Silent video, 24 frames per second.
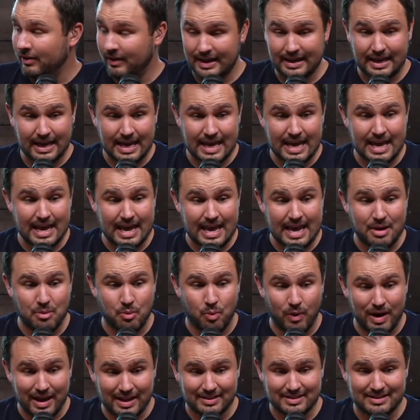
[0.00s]
Like he he
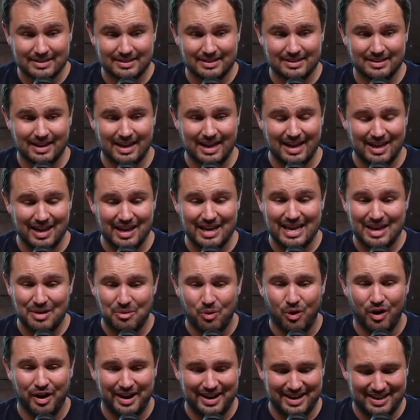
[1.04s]
went eh, eh, he
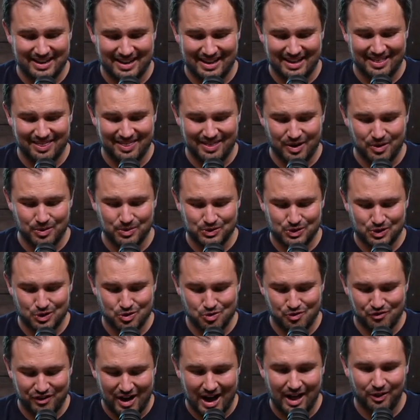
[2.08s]
wanted those who
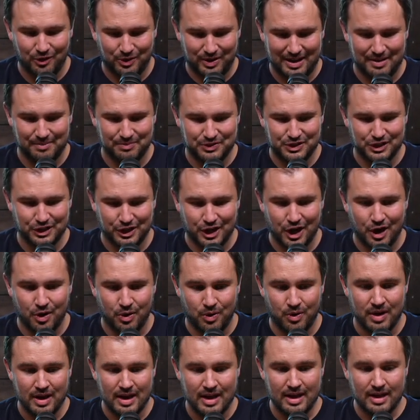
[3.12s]
followed him to
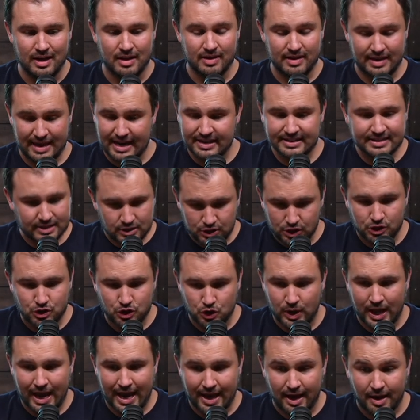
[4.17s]
go yes into
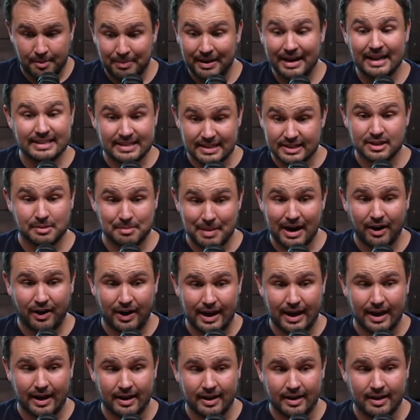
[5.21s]
Judea, but into
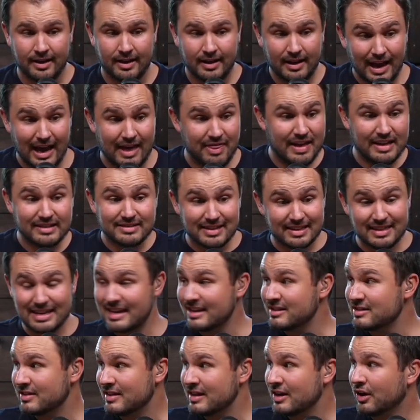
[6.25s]
Samaria and then to the
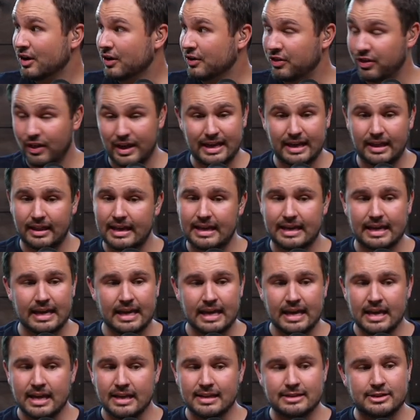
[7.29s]
ends of the earth. Like like yeah.
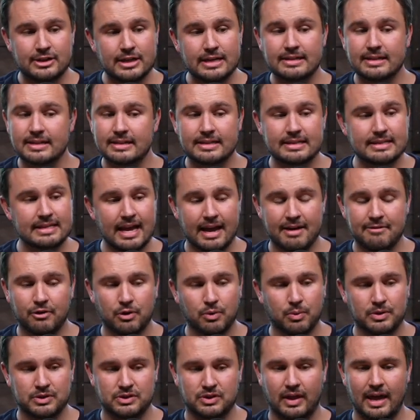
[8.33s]
Jesus never
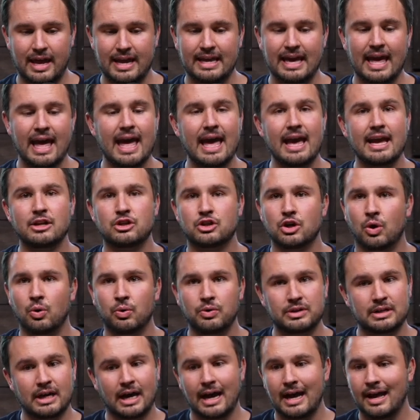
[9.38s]
was like, "Hey, don't
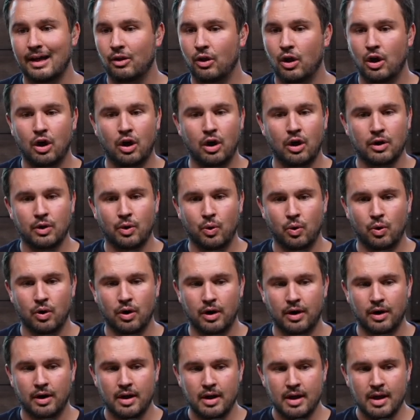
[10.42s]
dialogue
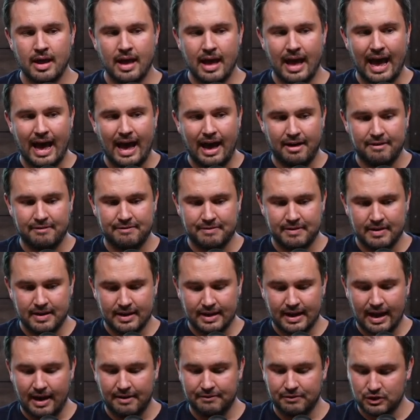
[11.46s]
or have
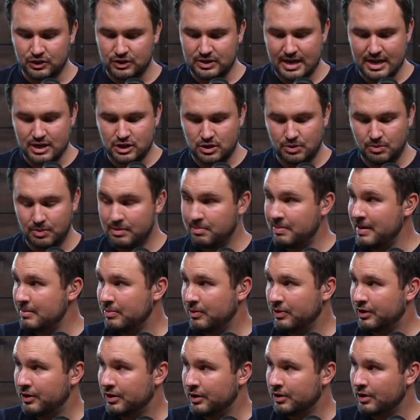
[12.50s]
conversation with people
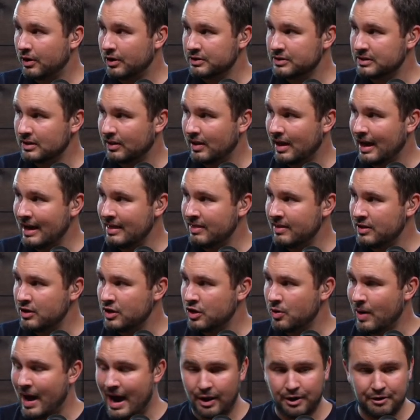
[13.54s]
that are across the line than
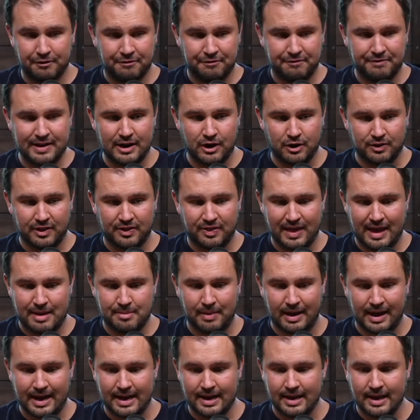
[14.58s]
you out of fear that they
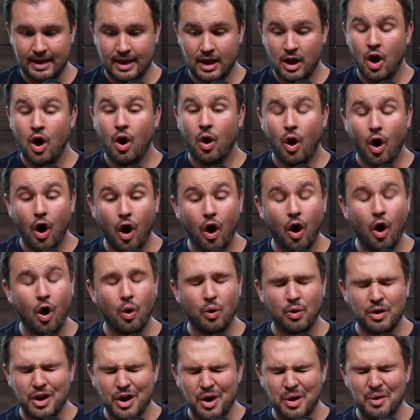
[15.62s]
might oh
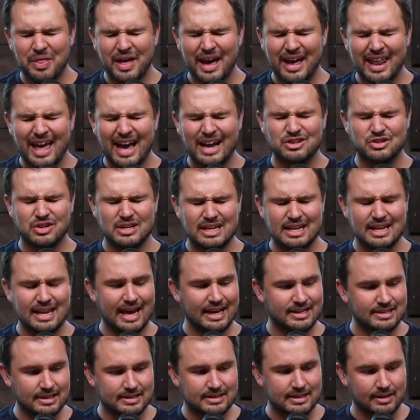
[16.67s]
no that actually
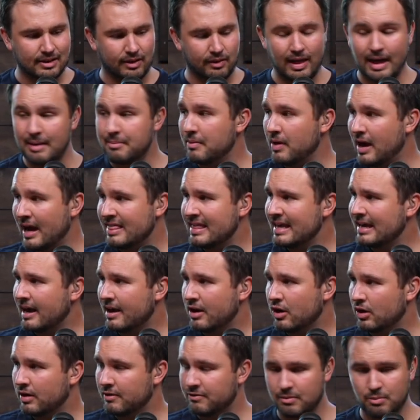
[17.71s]
connects it to the lep i think i
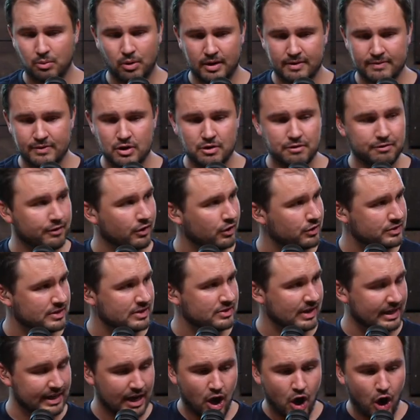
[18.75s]
heard it from one of you first is
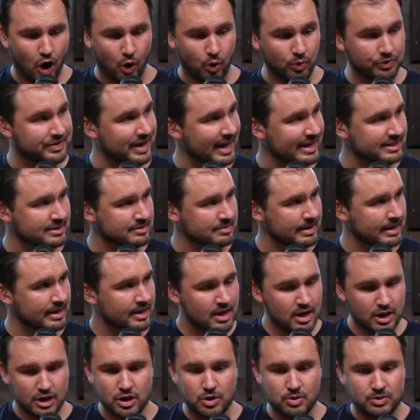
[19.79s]
like old testament
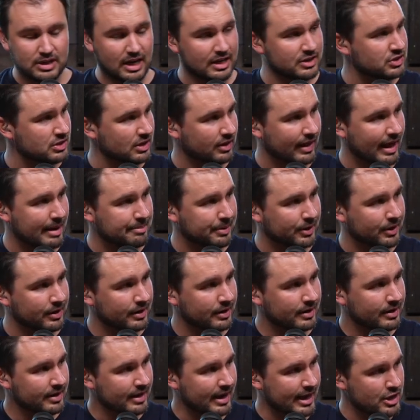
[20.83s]
you touch the leper
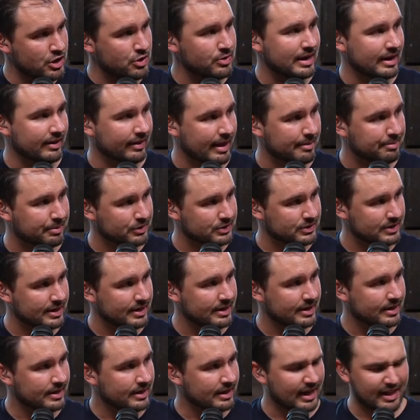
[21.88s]
and you get leprosy
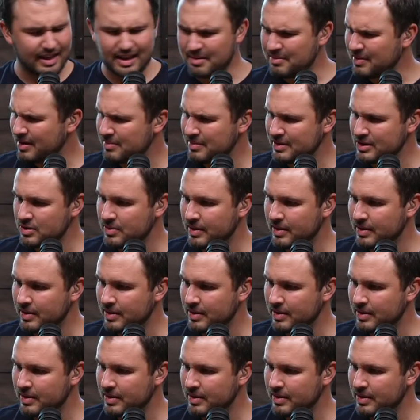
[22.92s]
i think it might have been mm.